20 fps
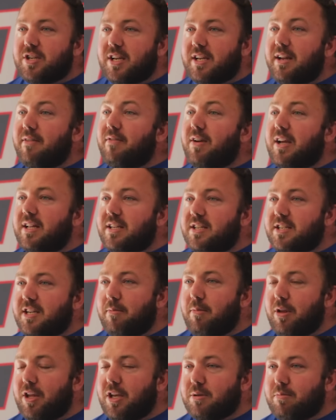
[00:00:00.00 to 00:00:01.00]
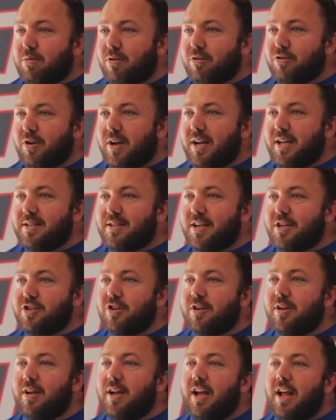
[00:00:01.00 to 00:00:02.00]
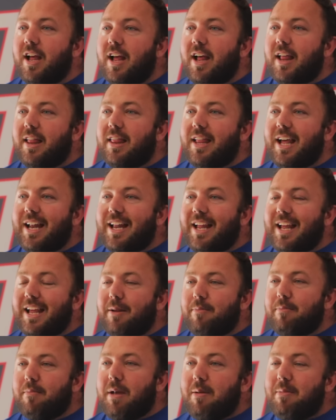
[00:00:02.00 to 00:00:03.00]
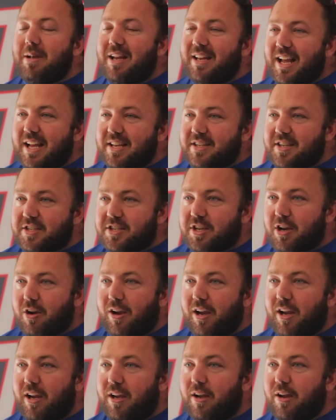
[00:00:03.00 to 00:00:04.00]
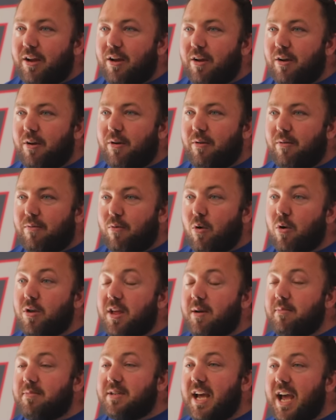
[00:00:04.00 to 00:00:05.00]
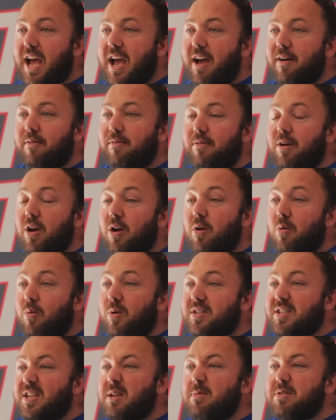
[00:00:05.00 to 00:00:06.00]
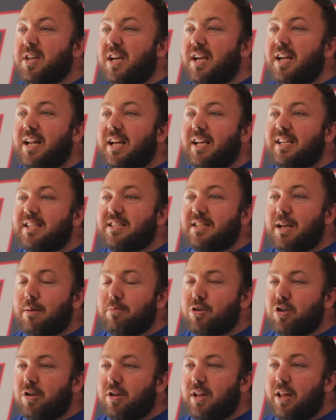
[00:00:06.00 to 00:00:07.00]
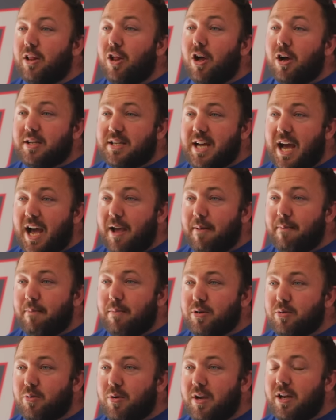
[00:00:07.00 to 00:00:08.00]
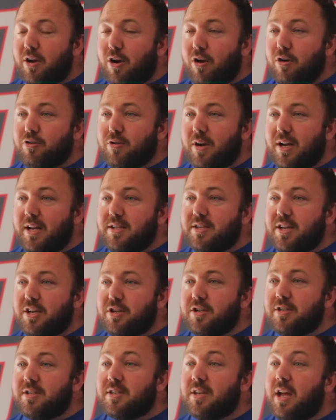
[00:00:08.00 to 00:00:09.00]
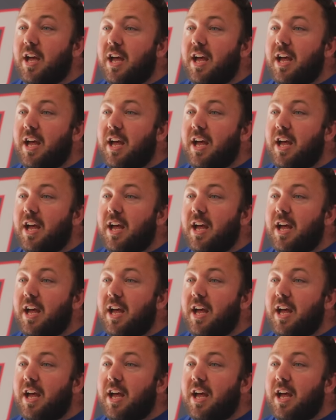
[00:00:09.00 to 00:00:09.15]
significant stimulus per training session that it may be necessary for them to have what seems like an exceptionally long time between hard training sessions